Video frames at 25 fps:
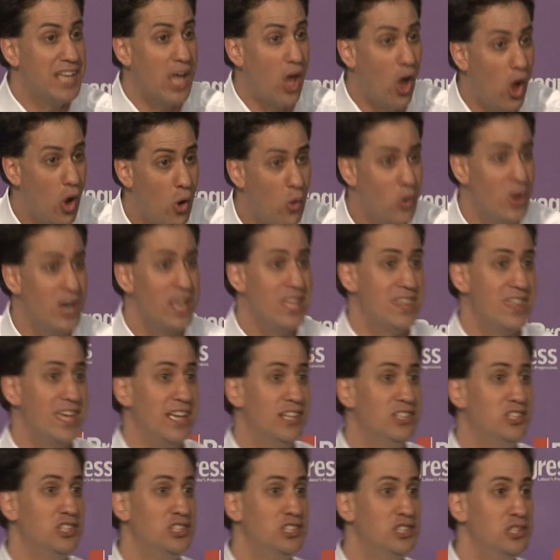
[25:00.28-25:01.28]
the only
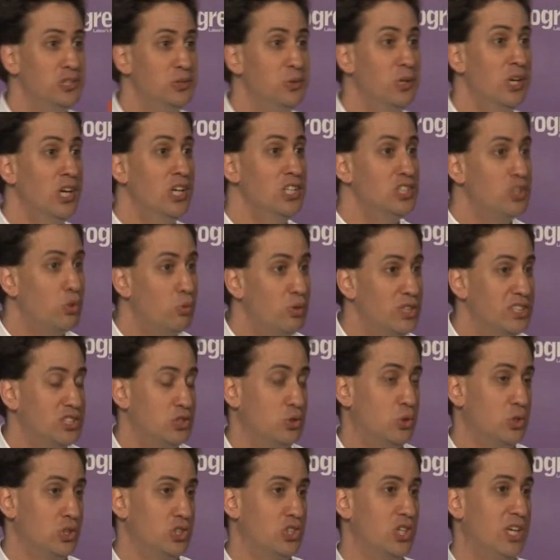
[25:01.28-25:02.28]
thing to do to
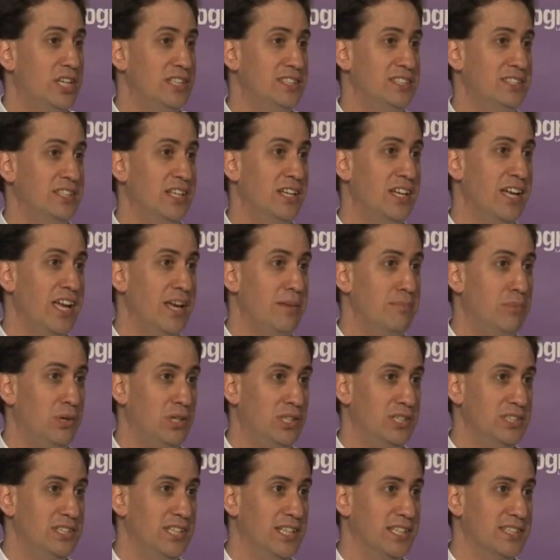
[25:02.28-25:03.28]
restore trust in
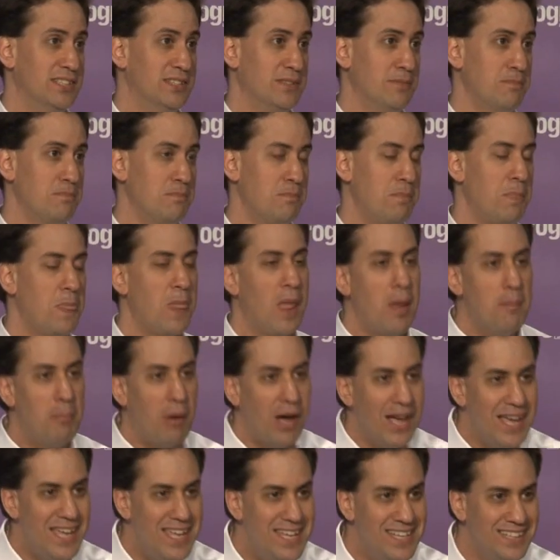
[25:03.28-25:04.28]
politics.
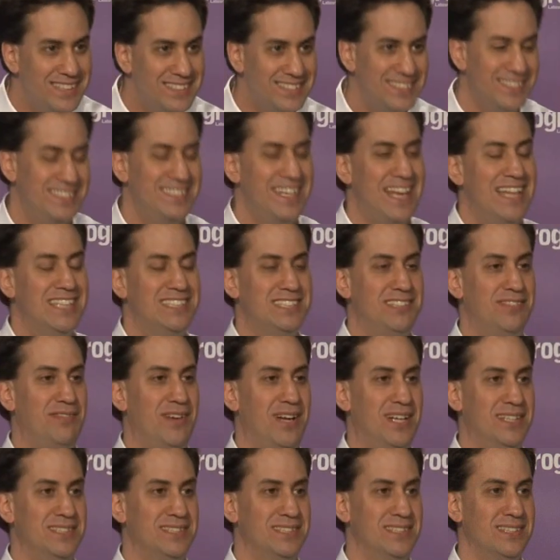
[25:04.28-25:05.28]
But here's the test of
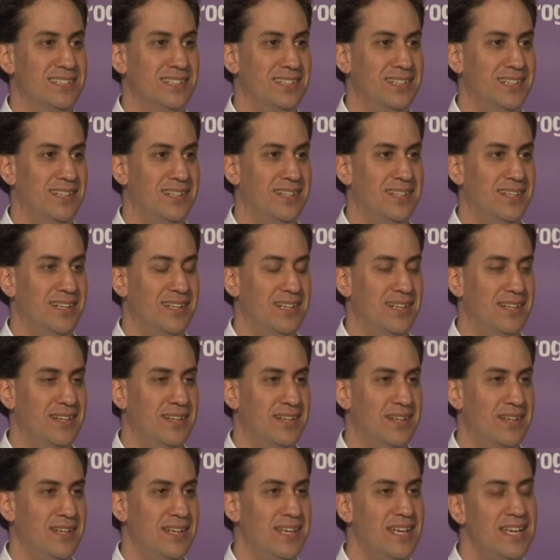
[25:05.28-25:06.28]
us.
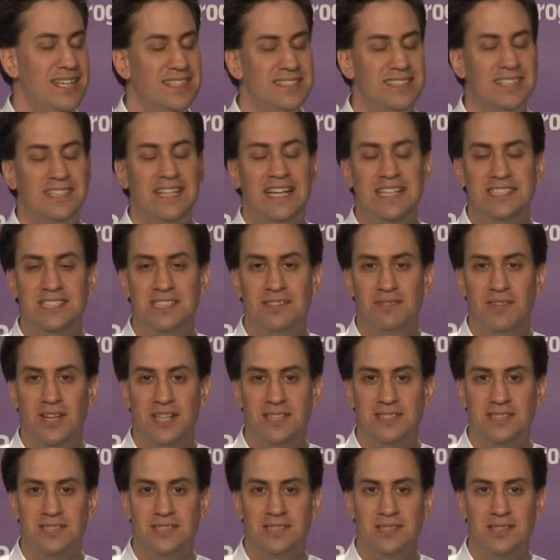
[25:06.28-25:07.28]
Here's the test of
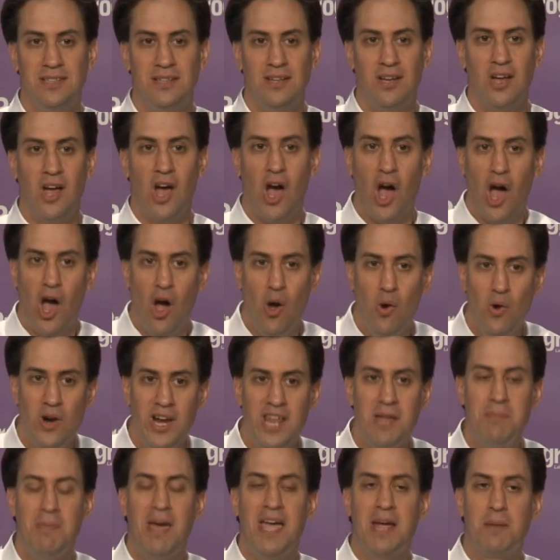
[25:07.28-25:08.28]
us.
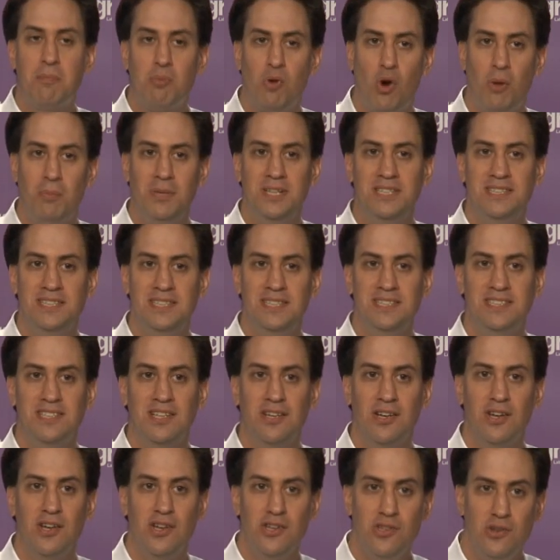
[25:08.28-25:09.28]
Only make promises
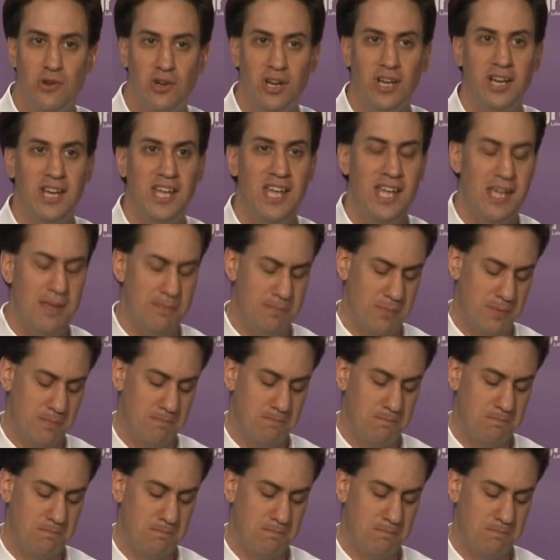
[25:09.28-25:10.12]
you can keep.